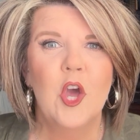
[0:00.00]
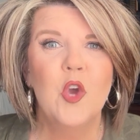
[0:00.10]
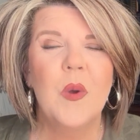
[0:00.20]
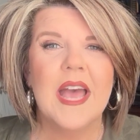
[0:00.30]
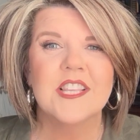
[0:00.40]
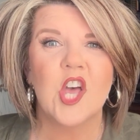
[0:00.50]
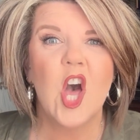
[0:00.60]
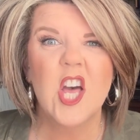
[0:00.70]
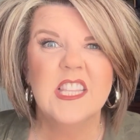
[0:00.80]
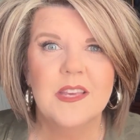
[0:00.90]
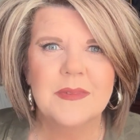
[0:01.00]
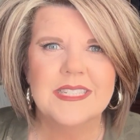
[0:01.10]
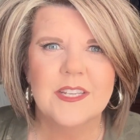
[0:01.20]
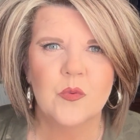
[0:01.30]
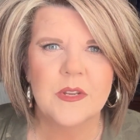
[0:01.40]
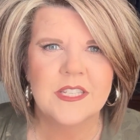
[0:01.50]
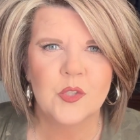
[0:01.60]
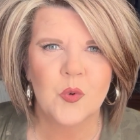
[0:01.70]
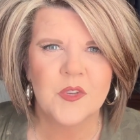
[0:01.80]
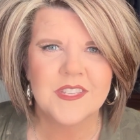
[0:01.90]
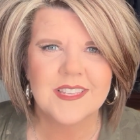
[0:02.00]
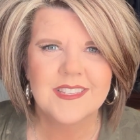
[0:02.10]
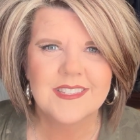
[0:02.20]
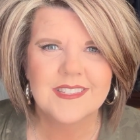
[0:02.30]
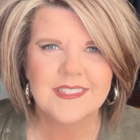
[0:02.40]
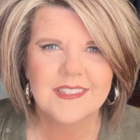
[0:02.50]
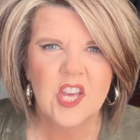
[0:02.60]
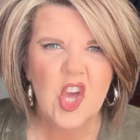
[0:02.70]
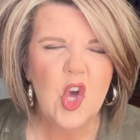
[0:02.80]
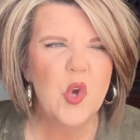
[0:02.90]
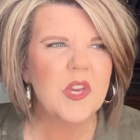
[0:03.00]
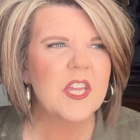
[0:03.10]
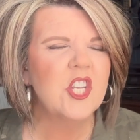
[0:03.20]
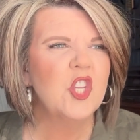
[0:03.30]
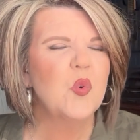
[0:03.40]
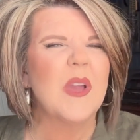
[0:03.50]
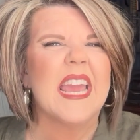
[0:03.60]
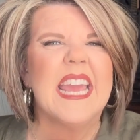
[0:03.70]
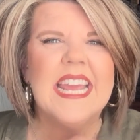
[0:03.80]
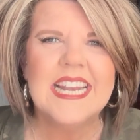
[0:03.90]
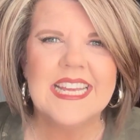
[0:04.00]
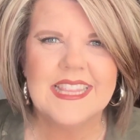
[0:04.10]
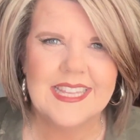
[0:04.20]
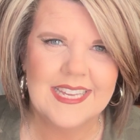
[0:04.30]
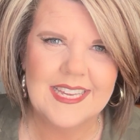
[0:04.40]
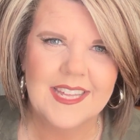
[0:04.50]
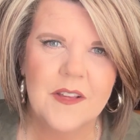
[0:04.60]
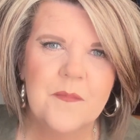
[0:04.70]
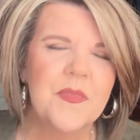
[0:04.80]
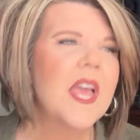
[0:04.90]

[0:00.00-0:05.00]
who has unlimited resources, who can do anything.